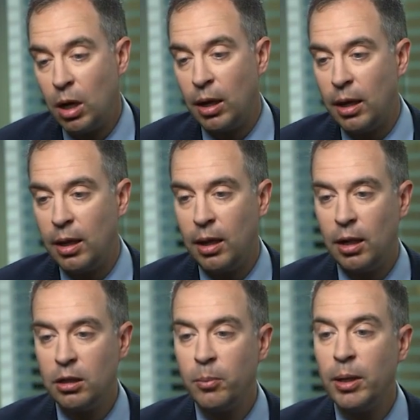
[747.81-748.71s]

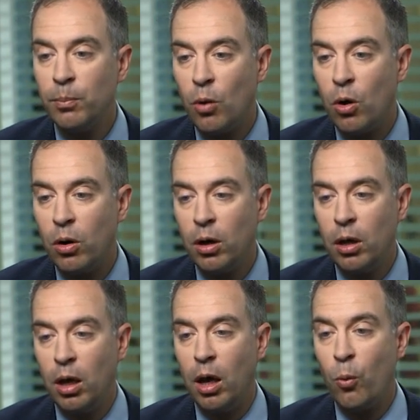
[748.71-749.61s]
a little bit more
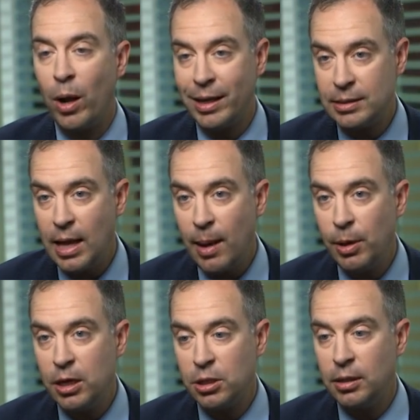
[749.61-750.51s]
well
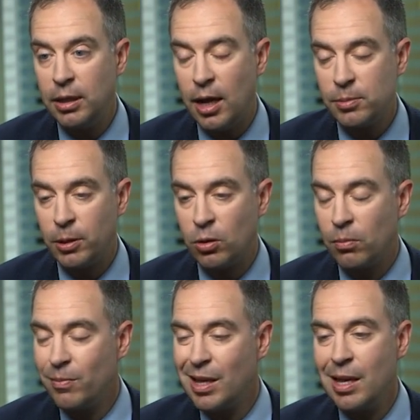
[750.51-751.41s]
established in the
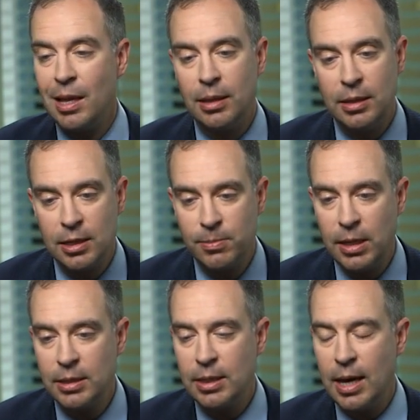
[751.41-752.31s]
hospital. This
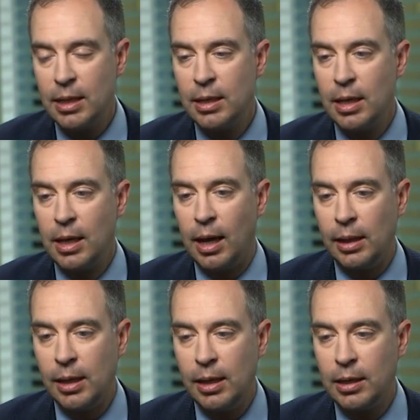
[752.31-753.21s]
being said,
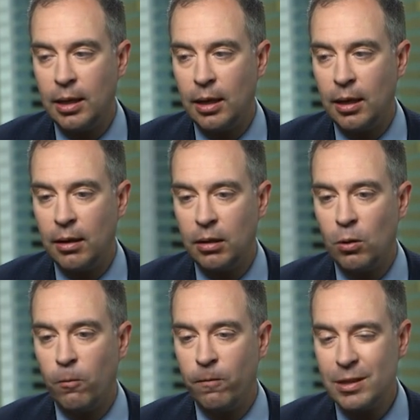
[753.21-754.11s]
I think you
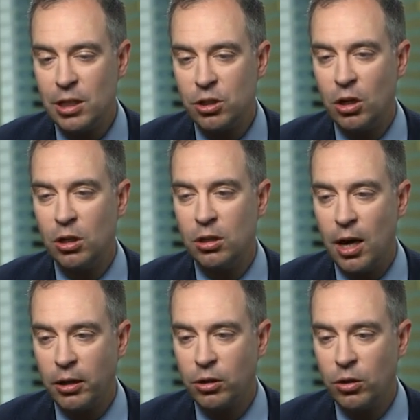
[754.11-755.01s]
know, physicians,
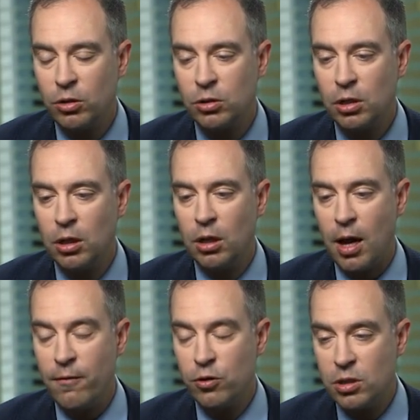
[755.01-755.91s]
doctors,
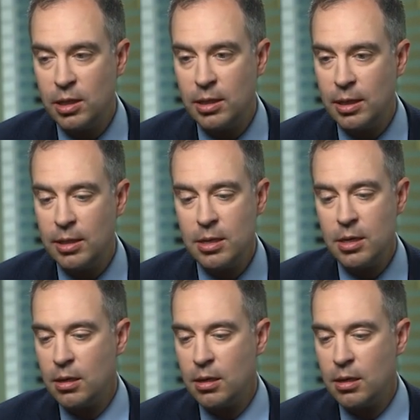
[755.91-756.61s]
obviously